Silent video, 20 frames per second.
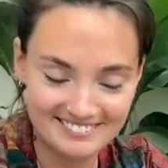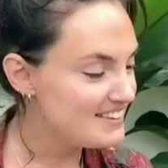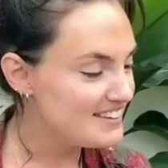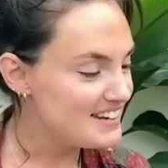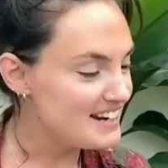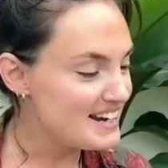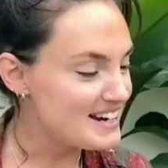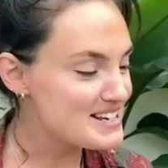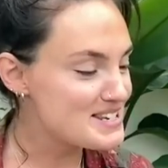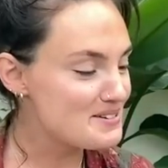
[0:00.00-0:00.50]
The
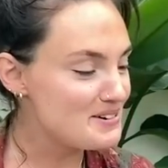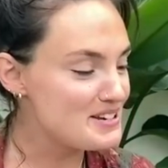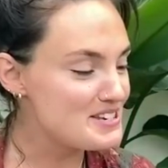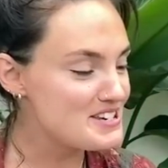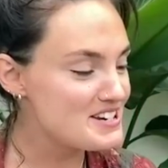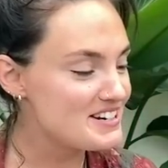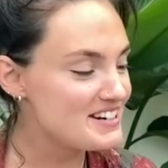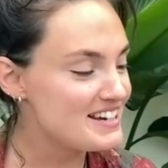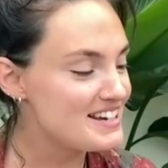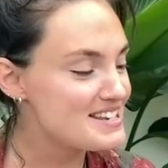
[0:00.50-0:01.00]
next
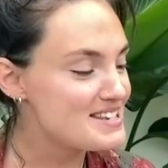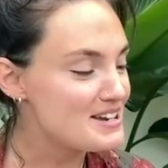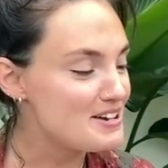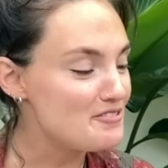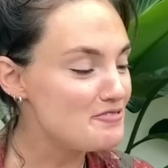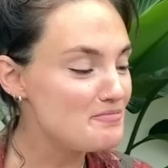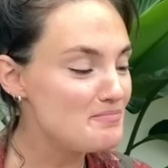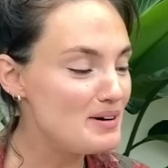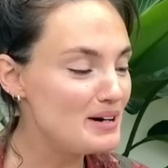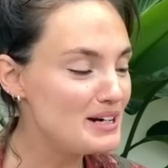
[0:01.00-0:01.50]
question is,
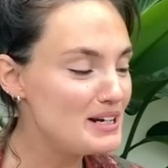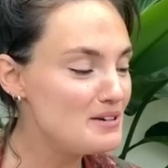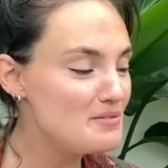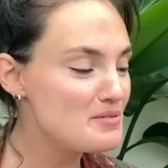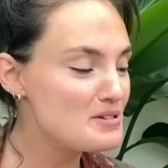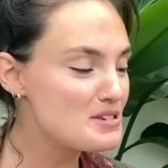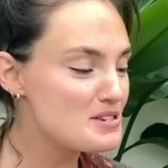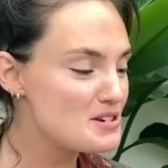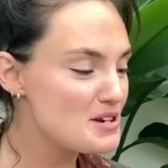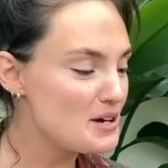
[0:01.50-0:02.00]
if money
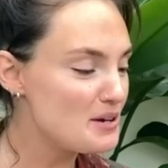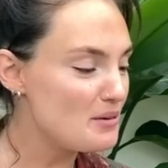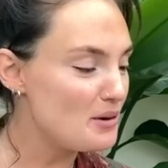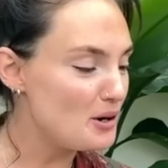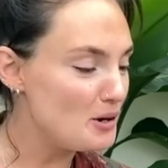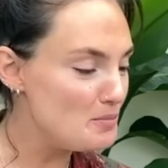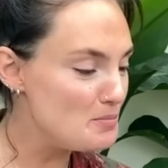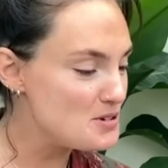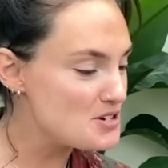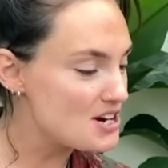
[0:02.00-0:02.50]
was no
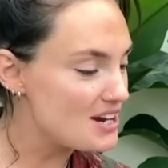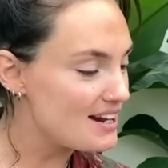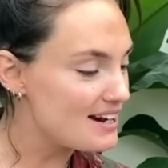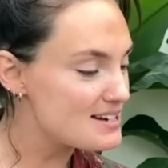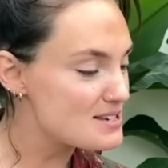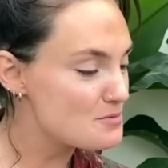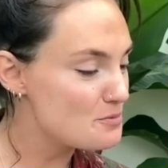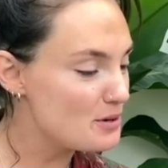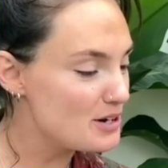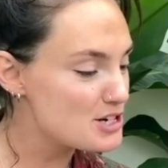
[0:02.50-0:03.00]

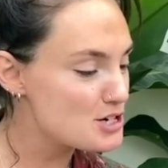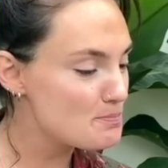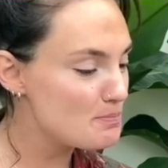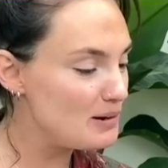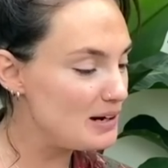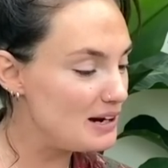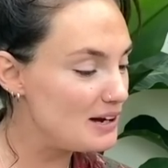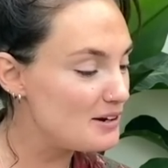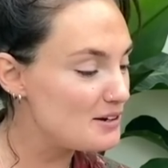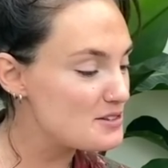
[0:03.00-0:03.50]
object, which
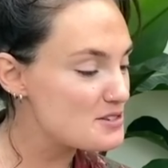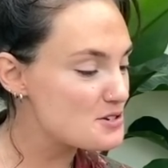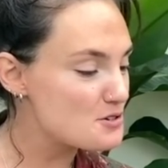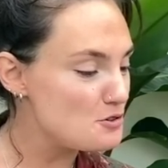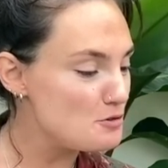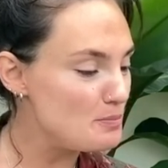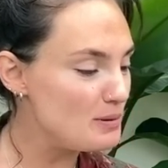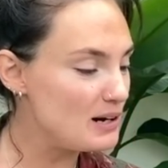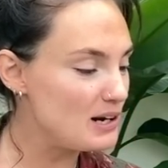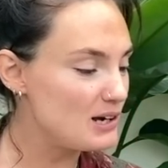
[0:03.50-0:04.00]
plant
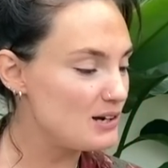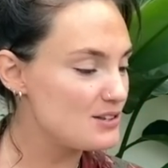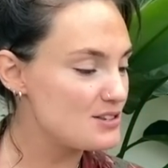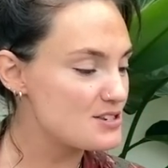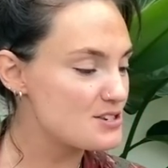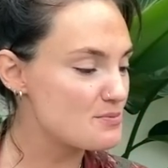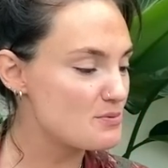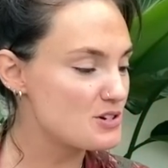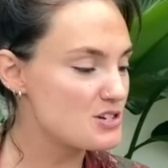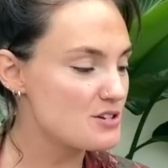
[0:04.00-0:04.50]
or
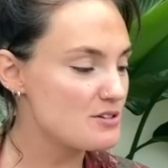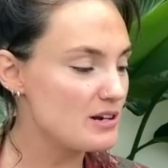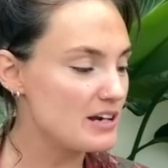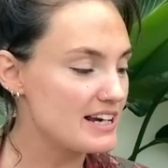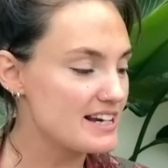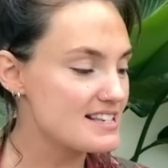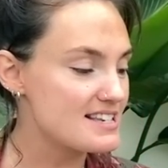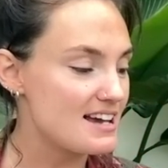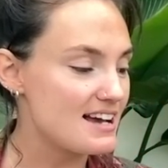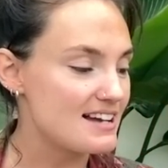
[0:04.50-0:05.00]
plants would you
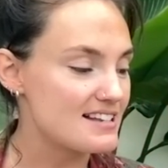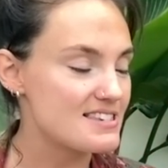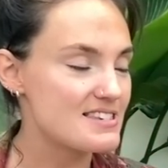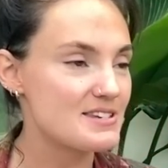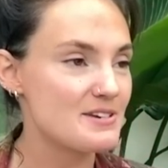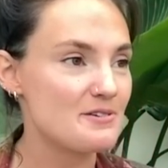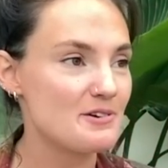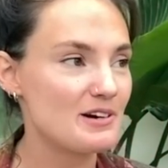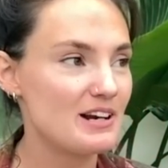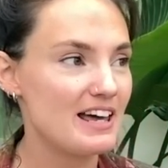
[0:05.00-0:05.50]
like to add
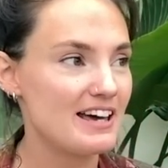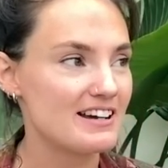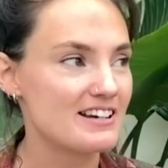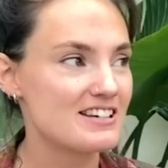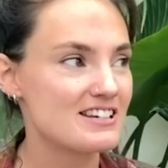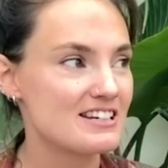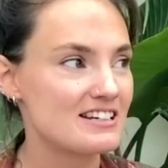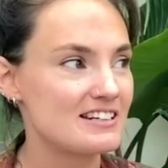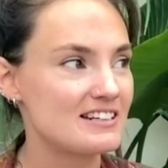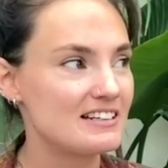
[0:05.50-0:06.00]
to your
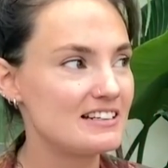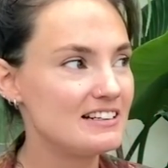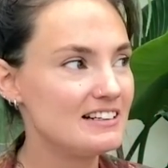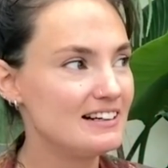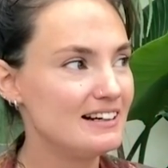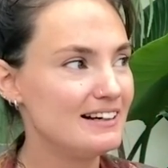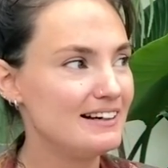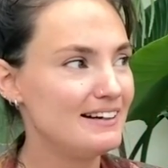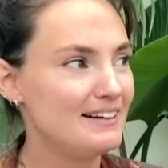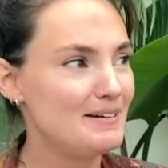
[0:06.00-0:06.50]
collection?
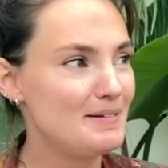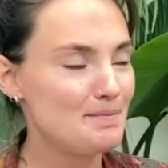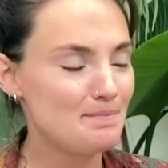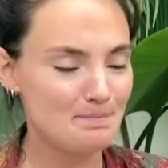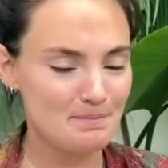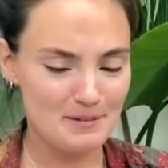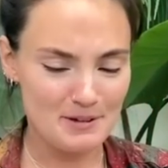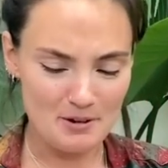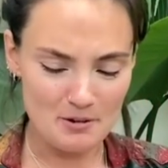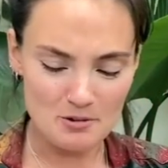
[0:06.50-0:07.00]

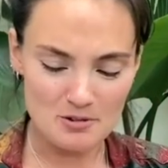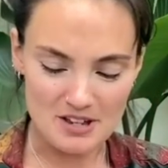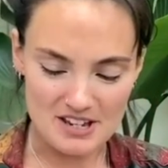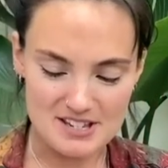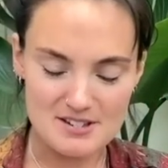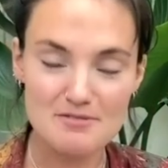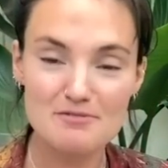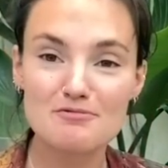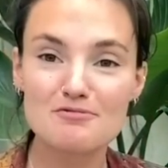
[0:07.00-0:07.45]
Oh, that's a